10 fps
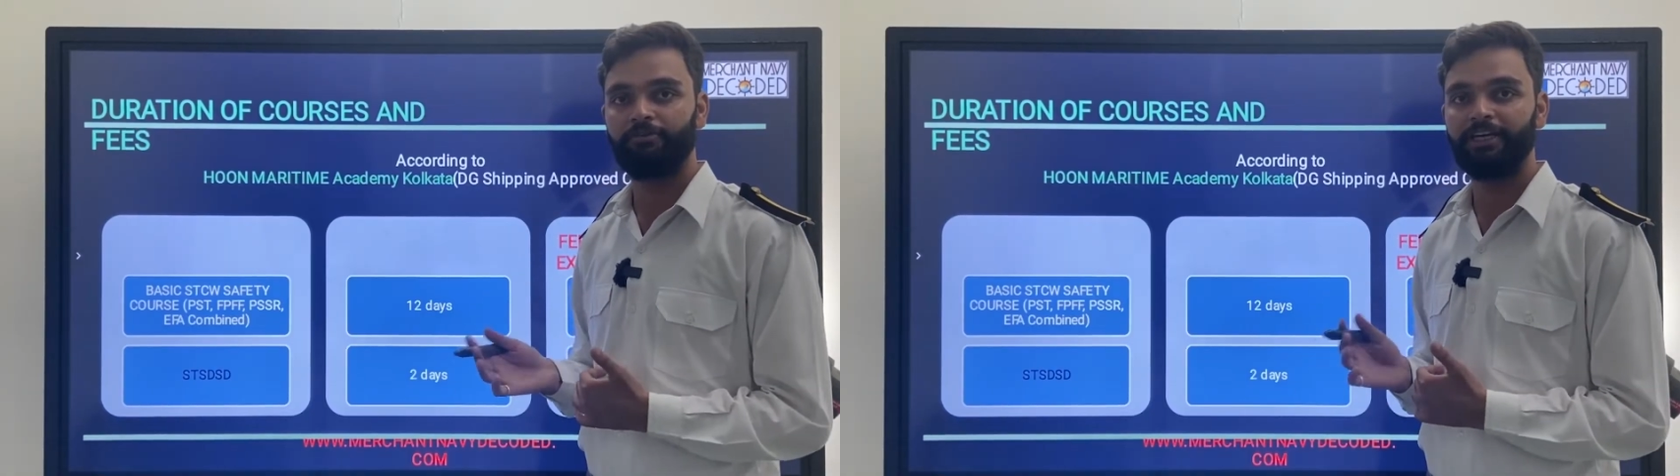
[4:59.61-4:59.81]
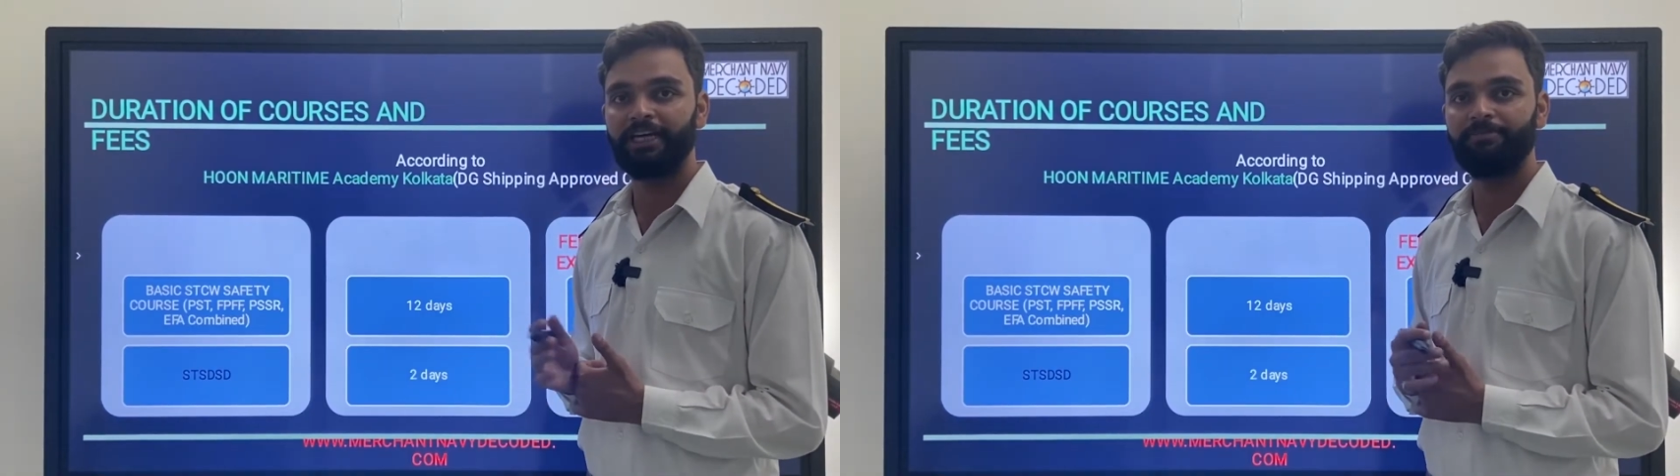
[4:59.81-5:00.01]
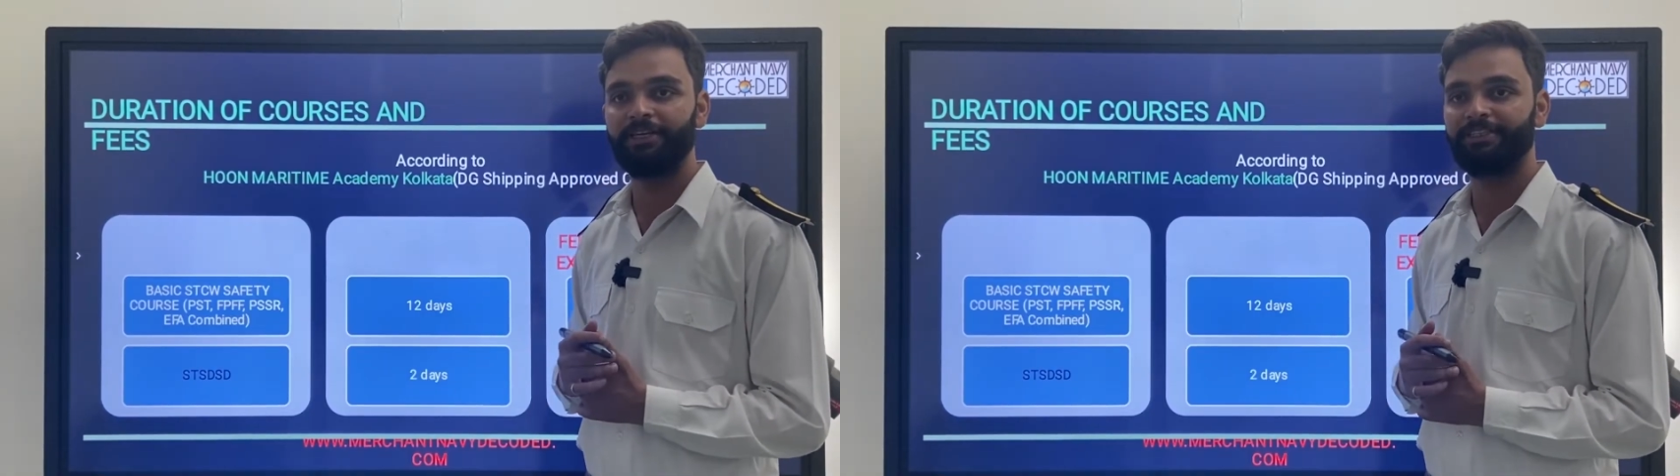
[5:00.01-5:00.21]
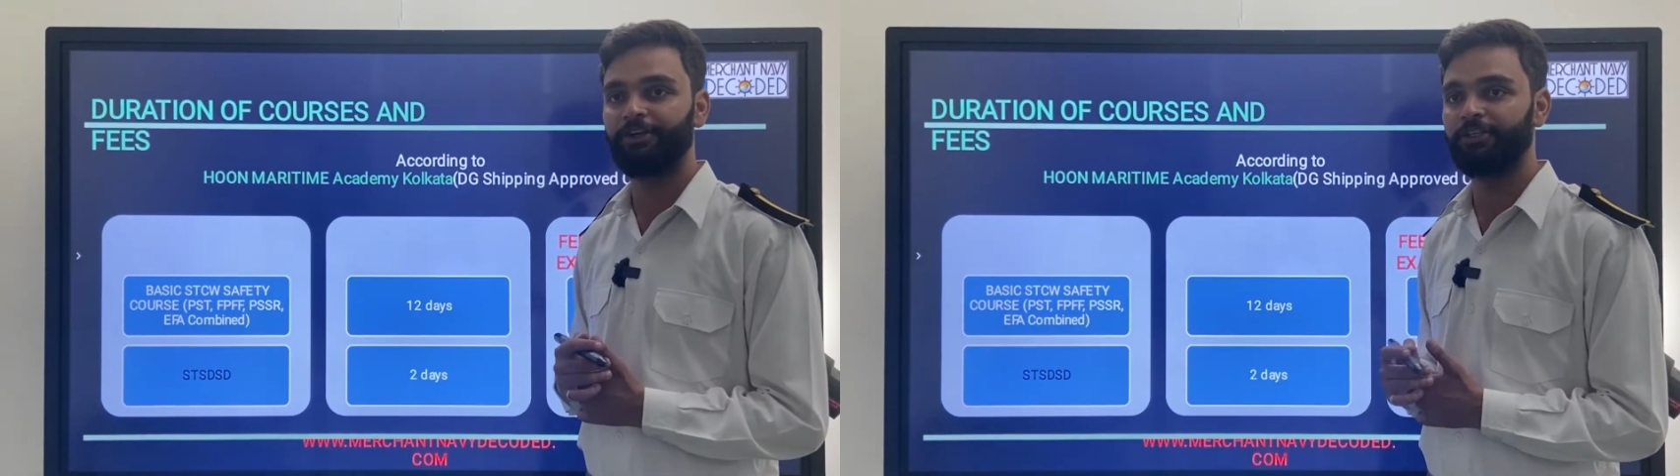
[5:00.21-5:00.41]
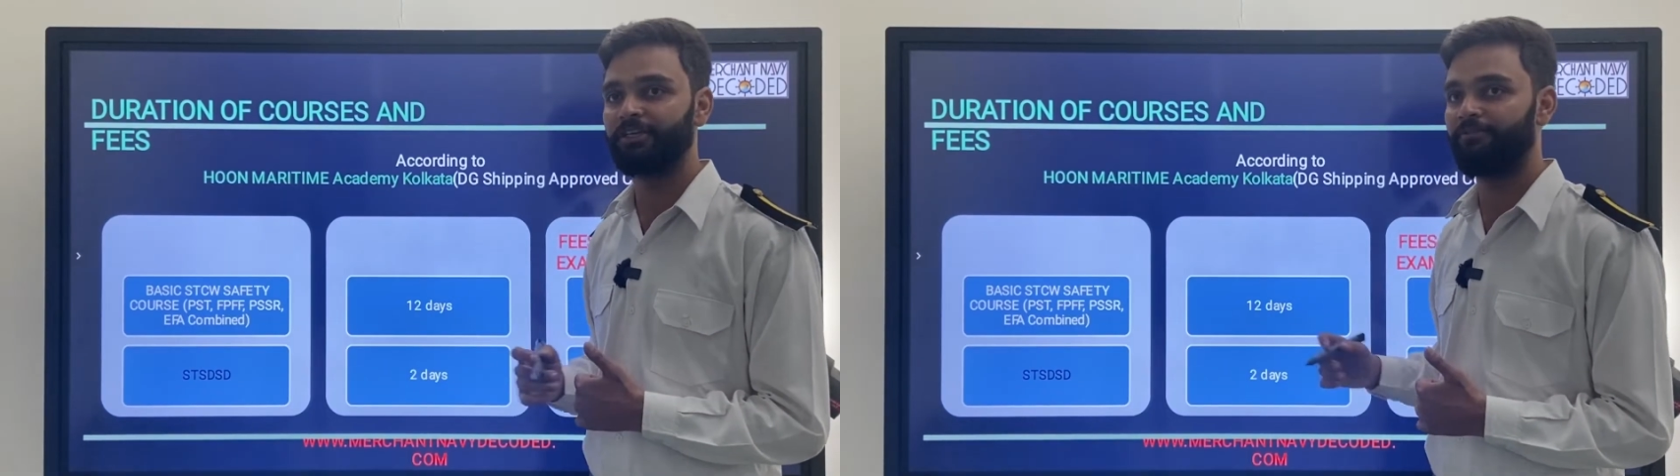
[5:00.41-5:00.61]
one time
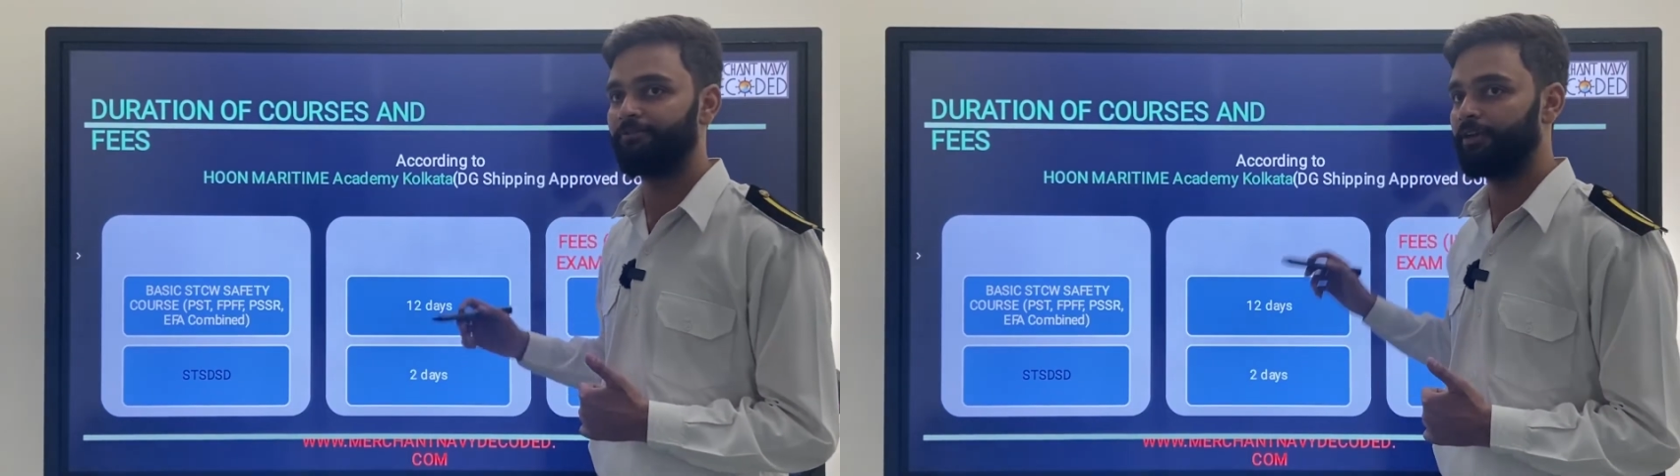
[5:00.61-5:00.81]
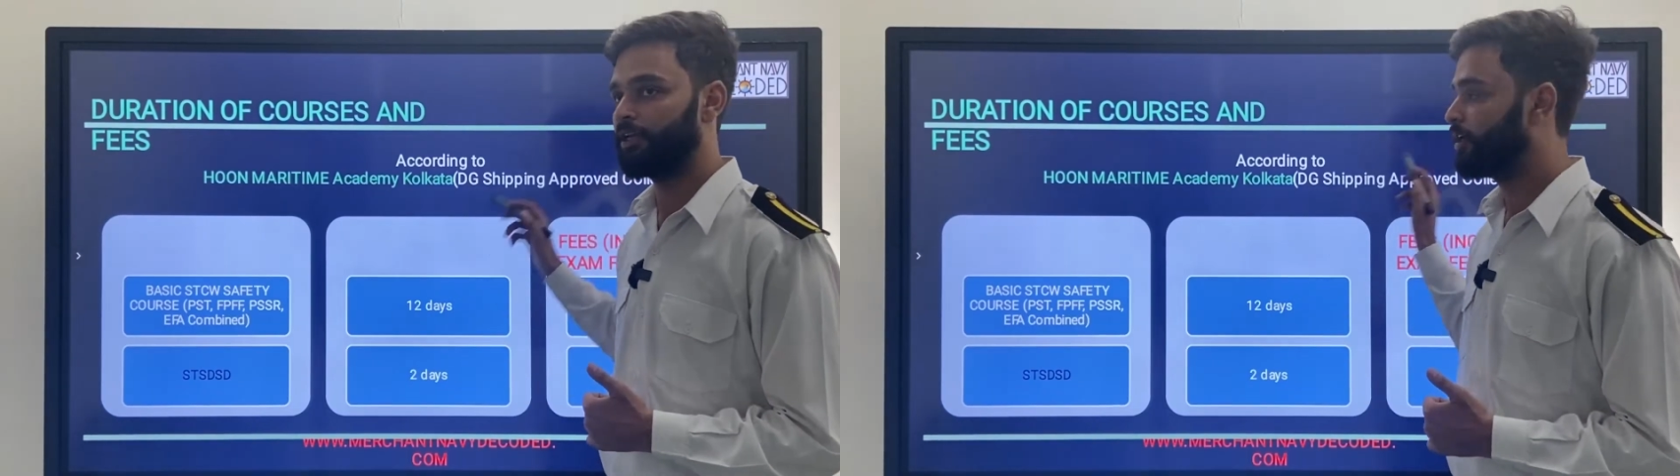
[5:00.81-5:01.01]
exit exam fee.